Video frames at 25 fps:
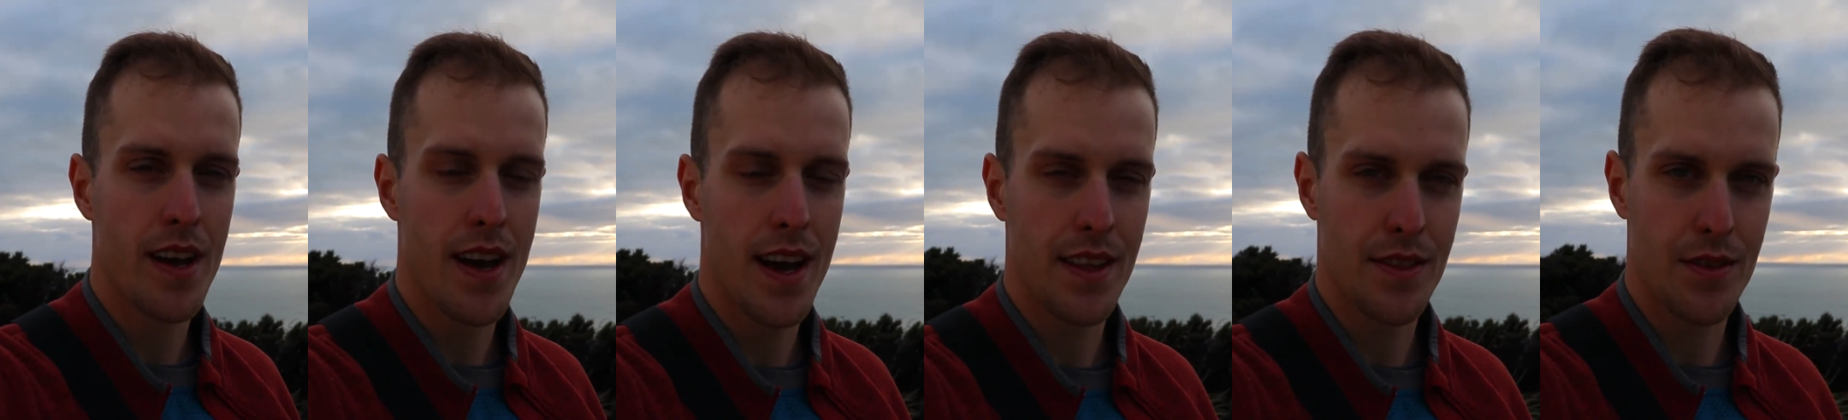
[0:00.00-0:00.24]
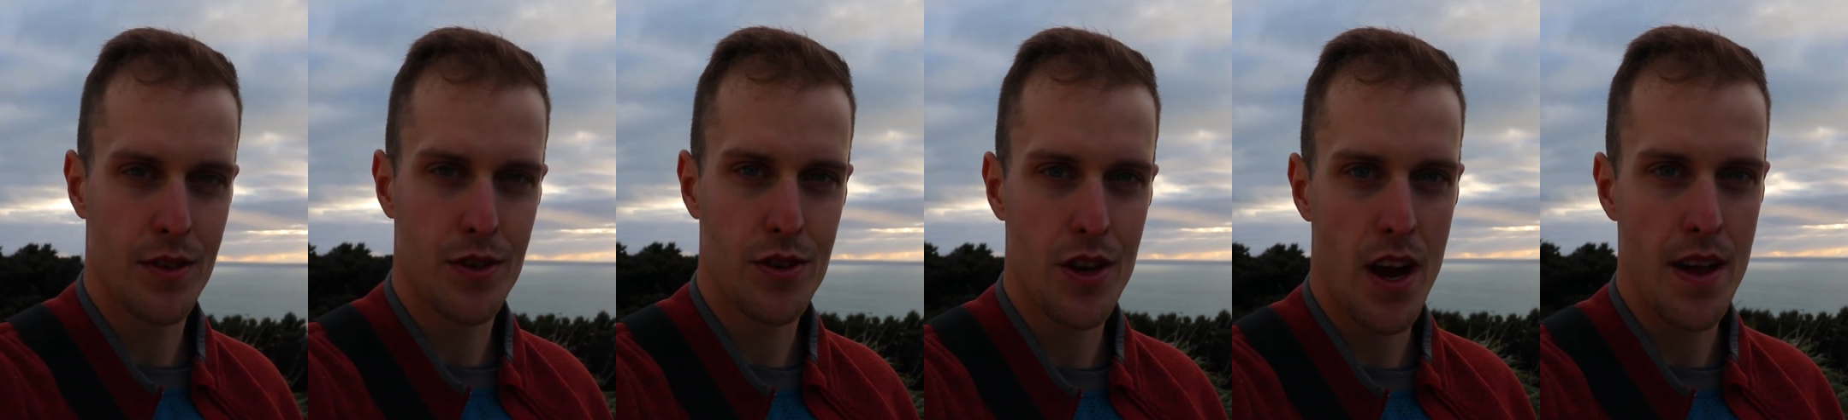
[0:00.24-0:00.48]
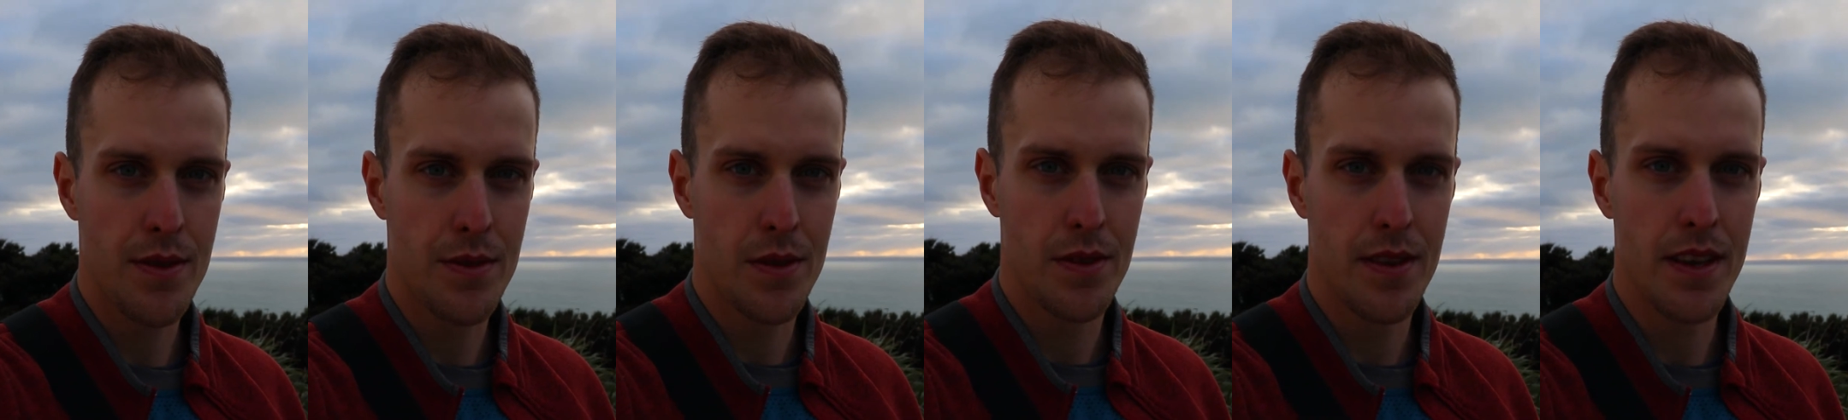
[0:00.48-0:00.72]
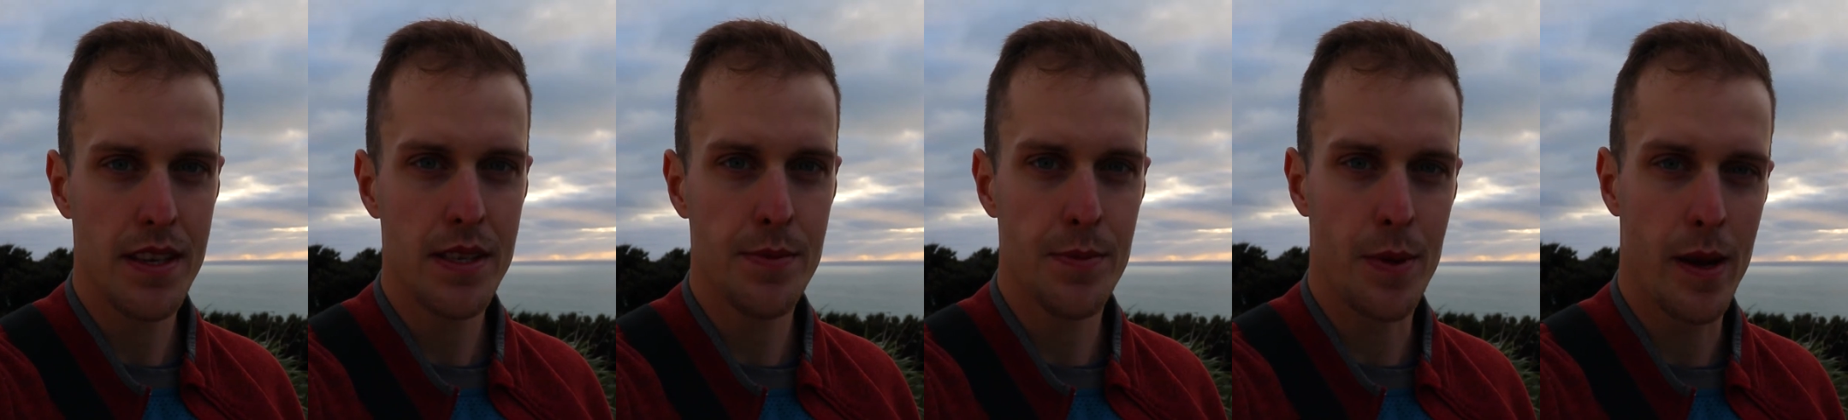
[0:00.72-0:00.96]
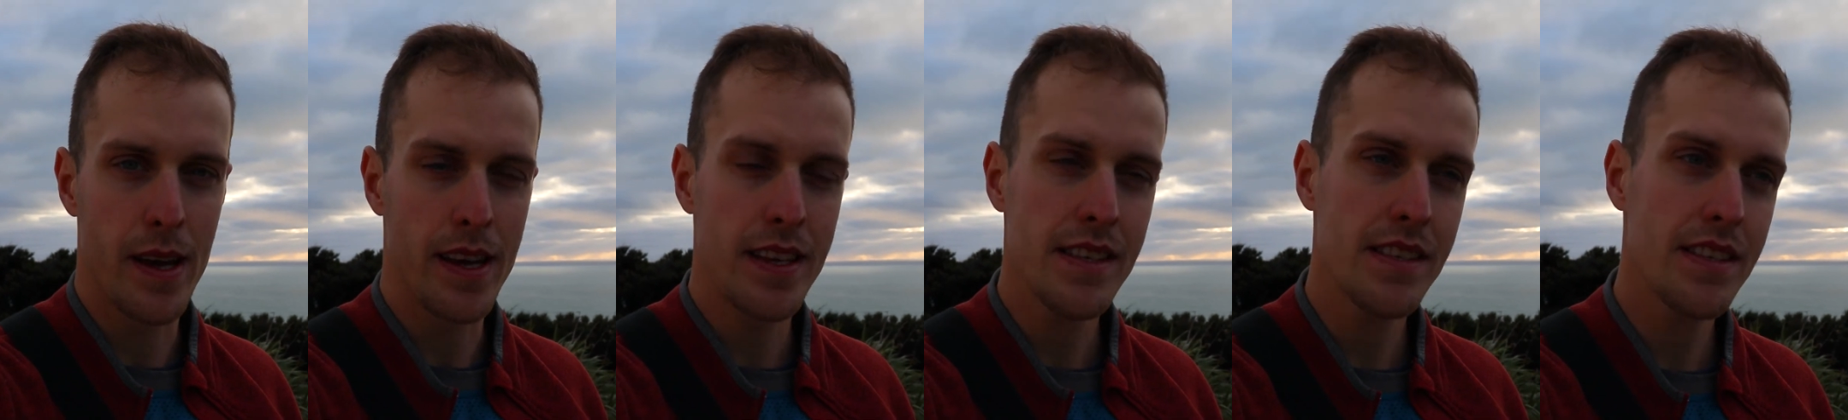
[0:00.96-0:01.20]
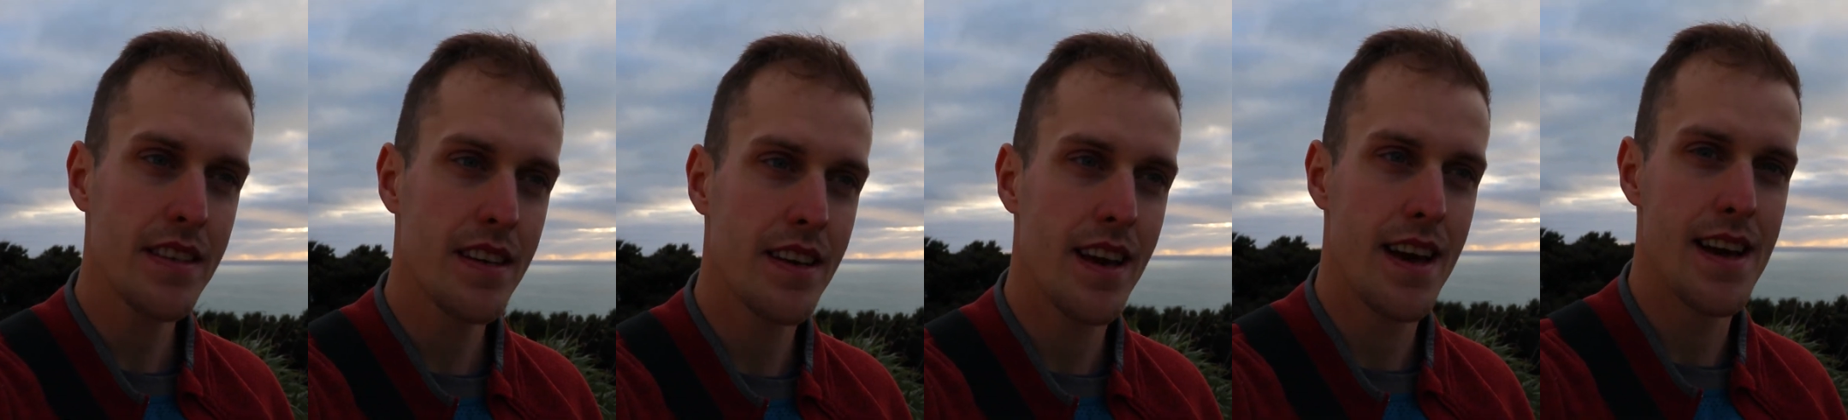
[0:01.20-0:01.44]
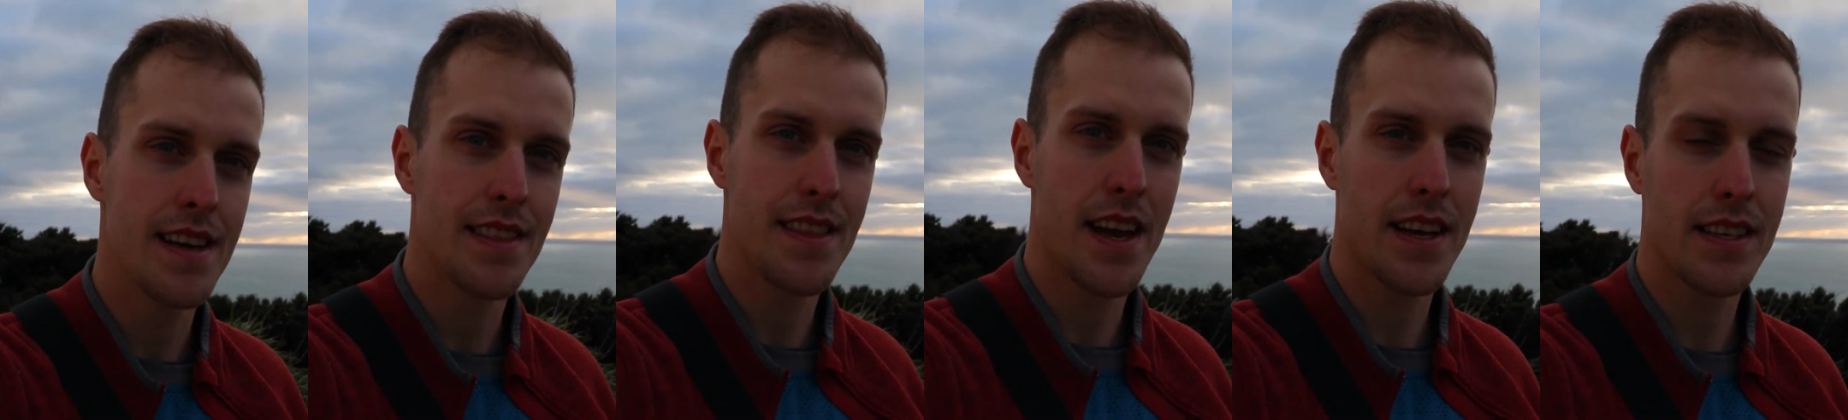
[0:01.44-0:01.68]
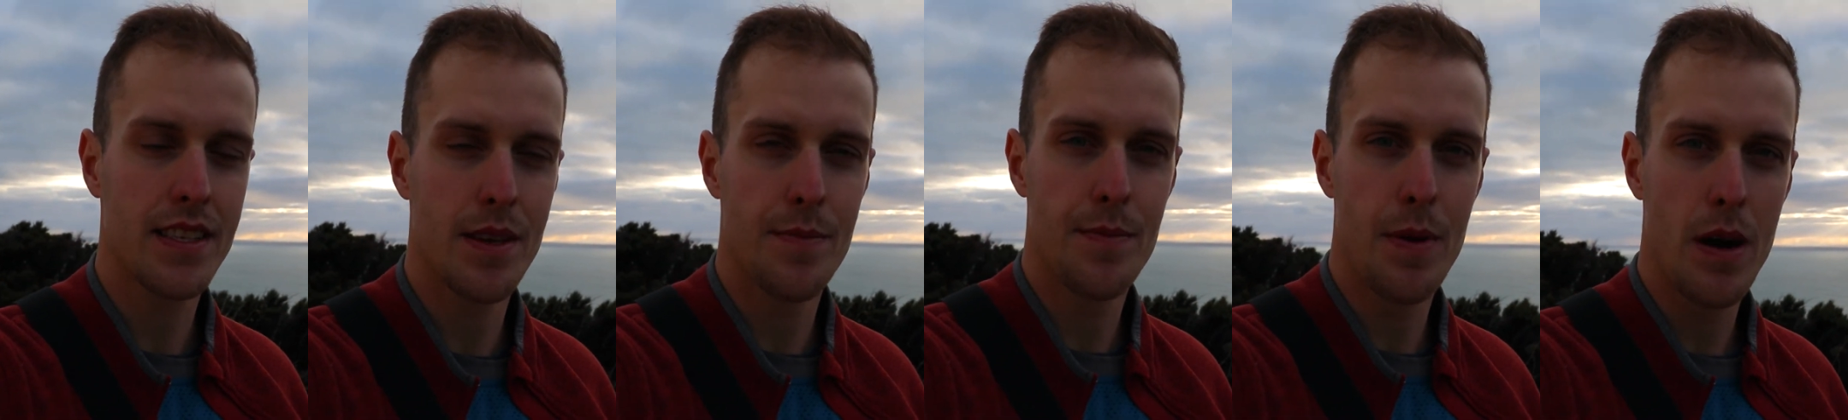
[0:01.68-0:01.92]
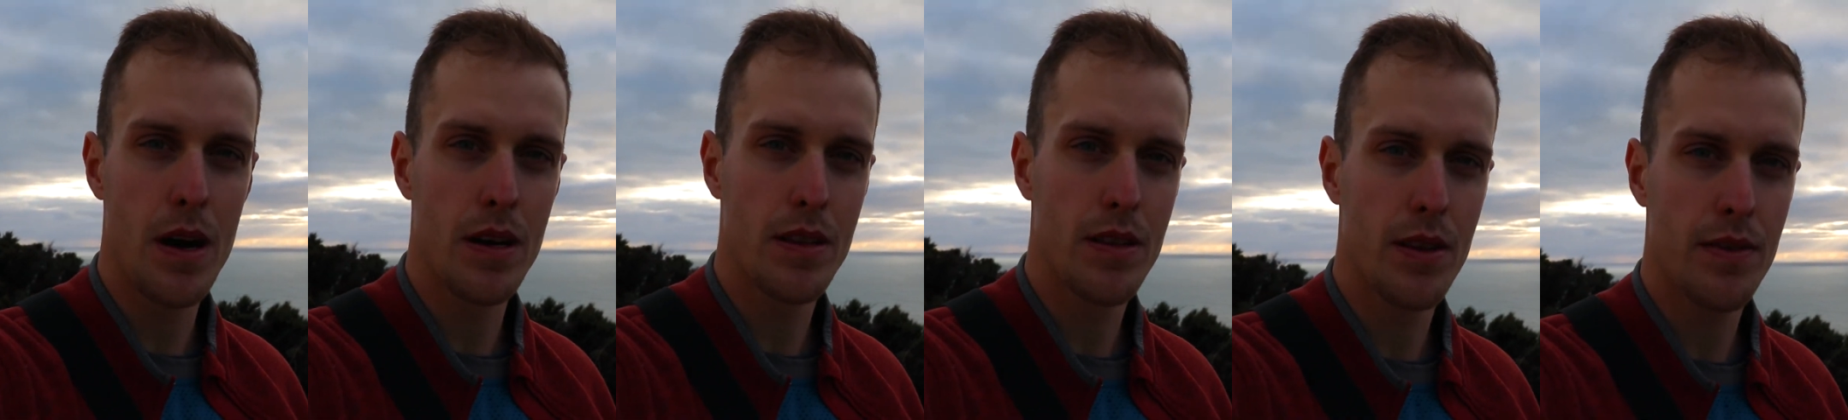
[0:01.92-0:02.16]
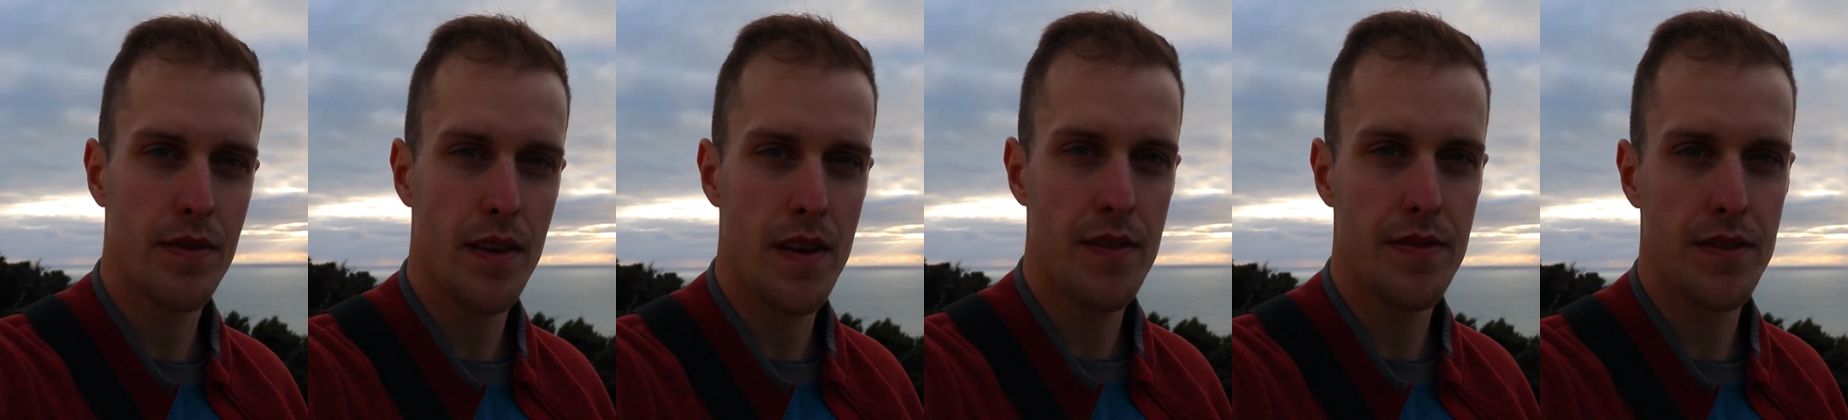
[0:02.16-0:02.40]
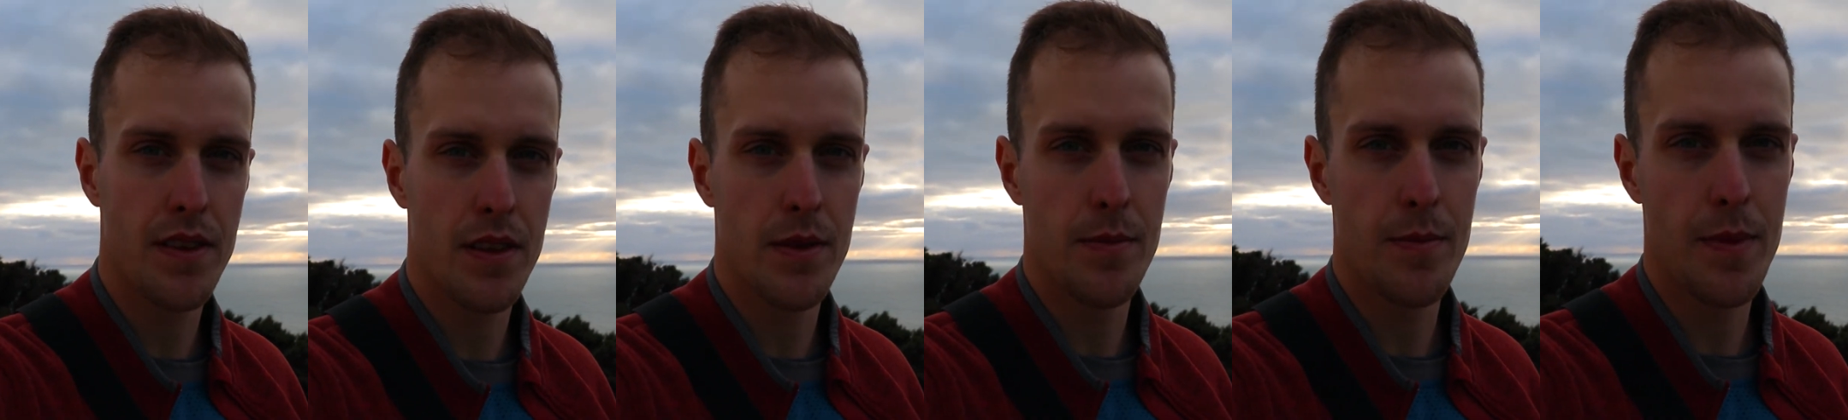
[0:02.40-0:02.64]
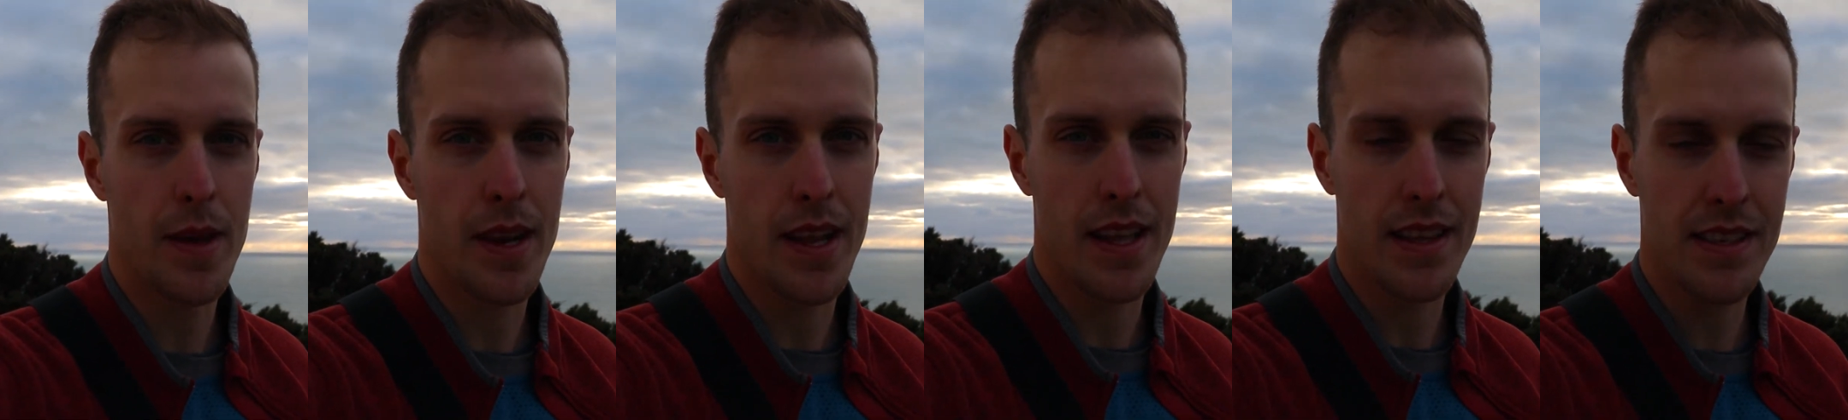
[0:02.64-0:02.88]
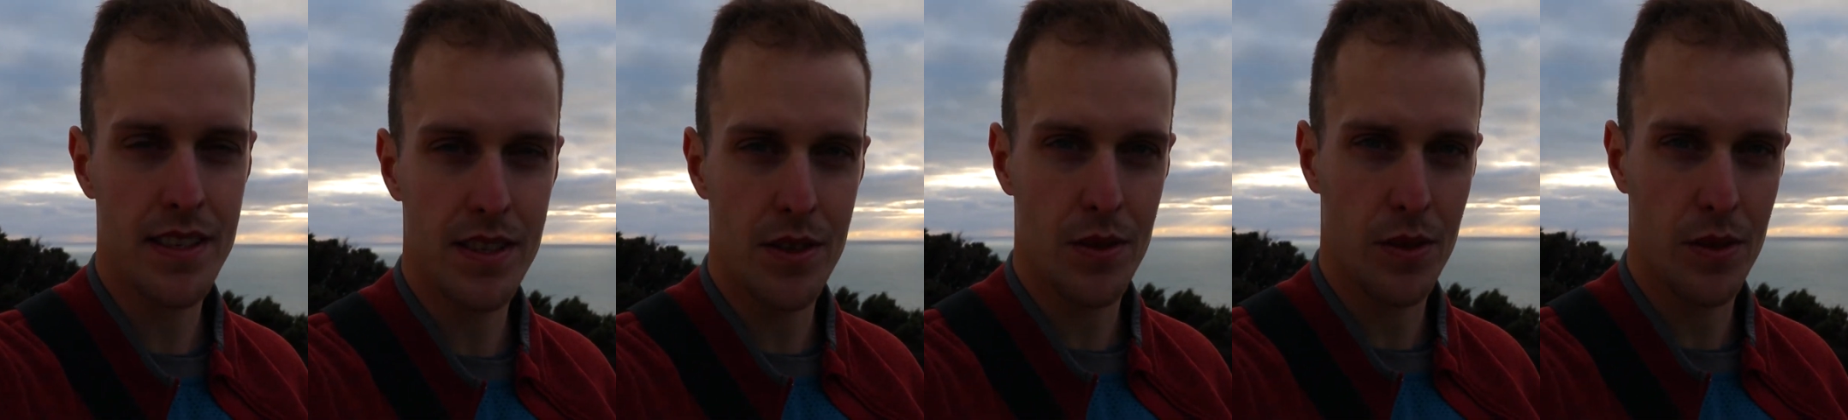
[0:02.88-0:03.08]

I had to drive to this place and it takes about 15 minutes